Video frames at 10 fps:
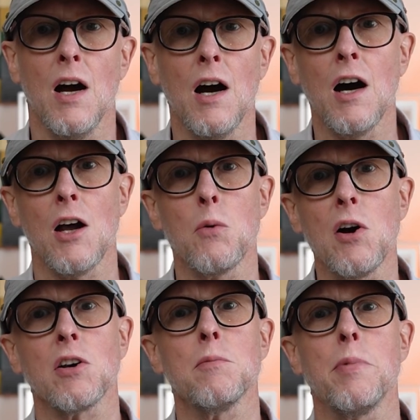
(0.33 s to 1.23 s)
Hi,
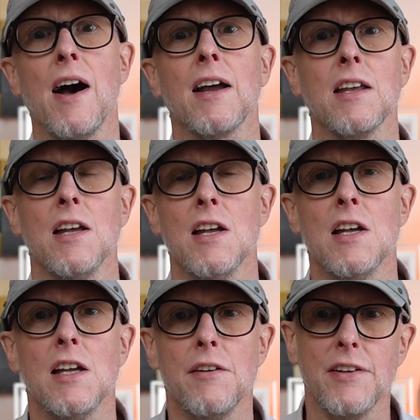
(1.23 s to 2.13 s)
welcome back.
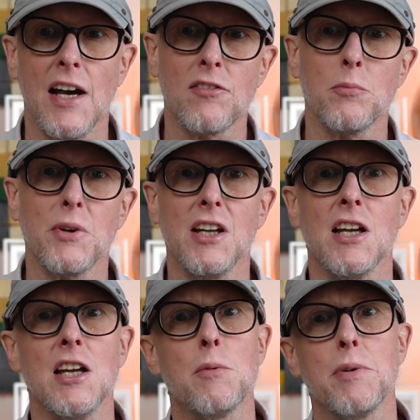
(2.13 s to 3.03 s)
If you haven't
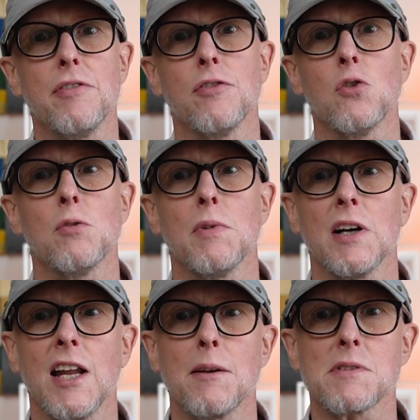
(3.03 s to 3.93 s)
been here before,
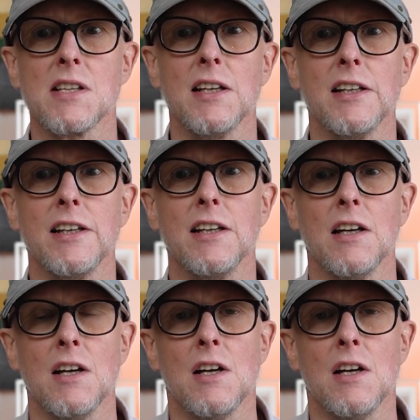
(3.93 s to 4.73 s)
my name's Lee.